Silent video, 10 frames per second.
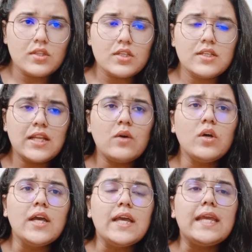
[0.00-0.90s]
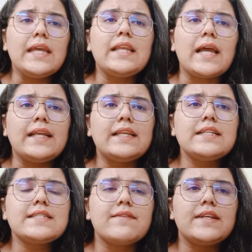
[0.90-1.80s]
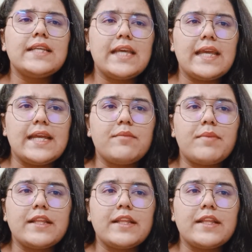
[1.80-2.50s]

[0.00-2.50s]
Now, in 1978,